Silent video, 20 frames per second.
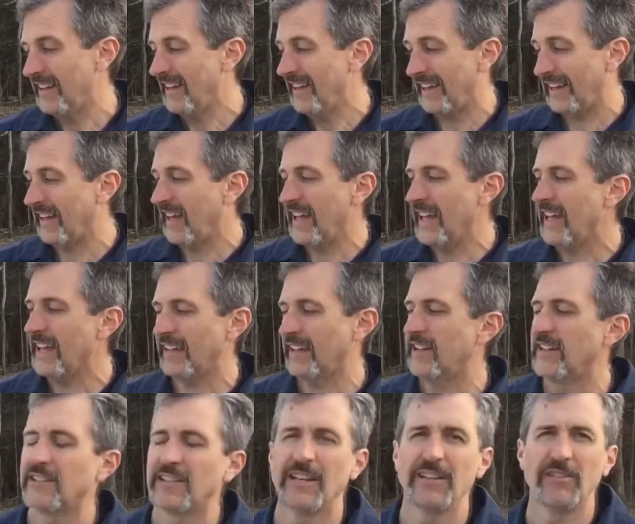it can't
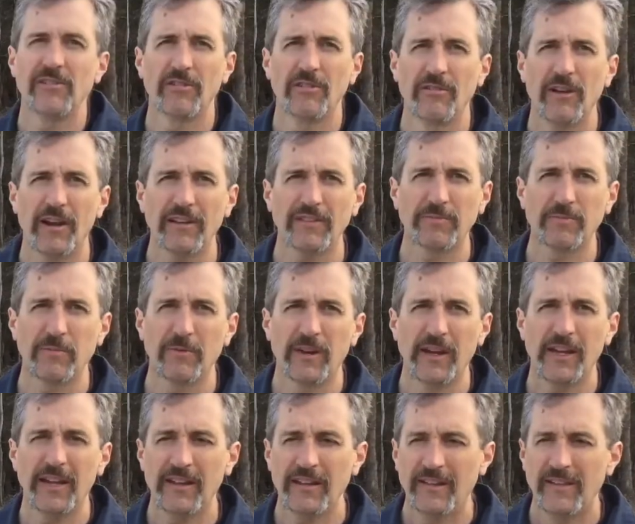continue to
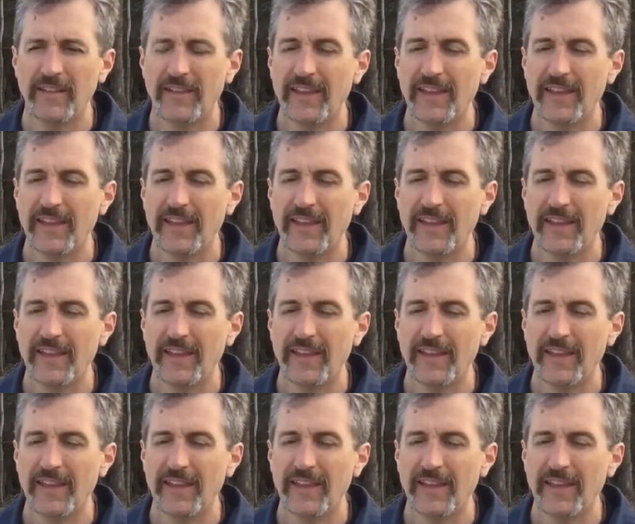respirate,